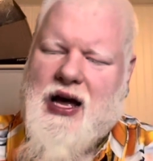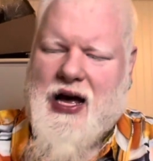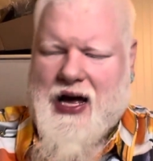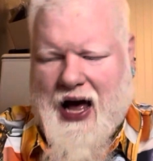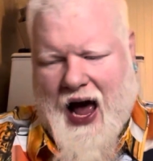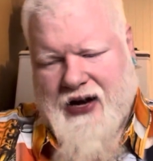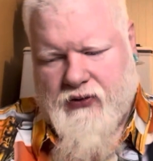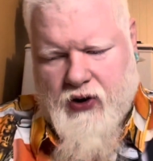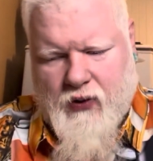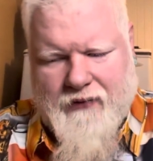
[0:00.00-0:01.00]
I
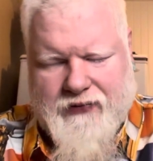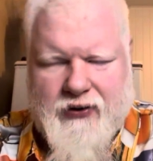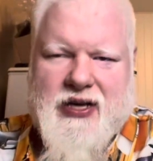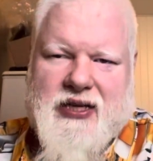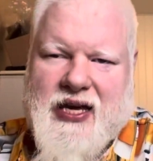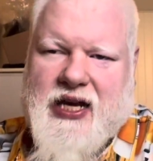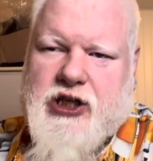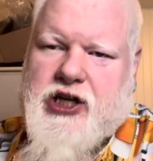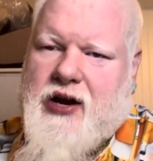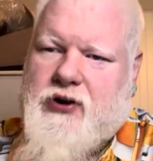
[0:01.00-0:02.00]
don't know if there is a
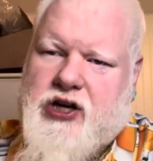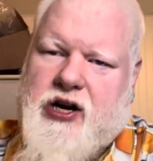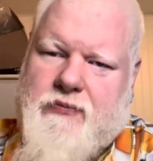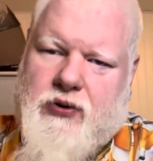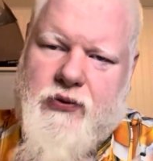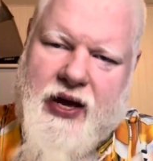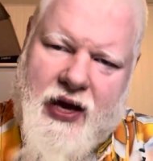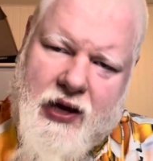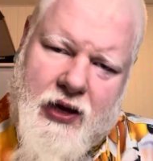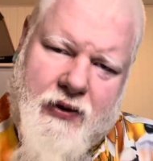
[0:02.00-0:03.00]
kitchen at Regina Brewing
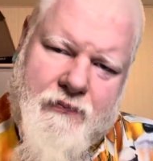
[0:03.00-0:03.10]
Inc.,